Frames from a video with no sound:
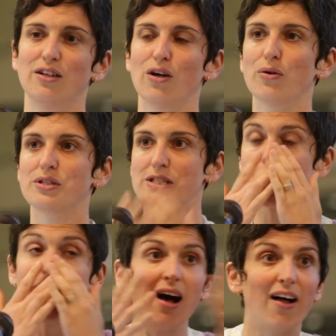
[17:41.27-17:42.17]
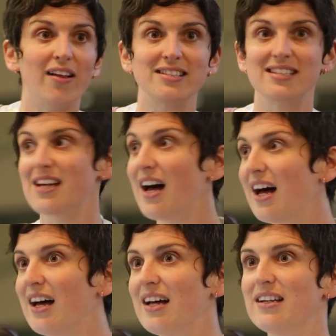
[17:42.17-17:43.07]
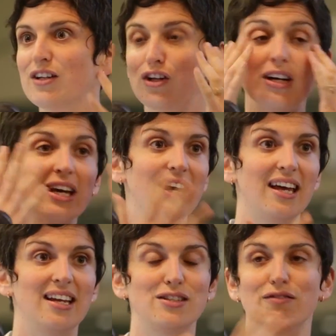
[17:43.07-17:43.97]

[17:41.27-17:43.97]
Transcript: You know, smell, is it done? Look at it, is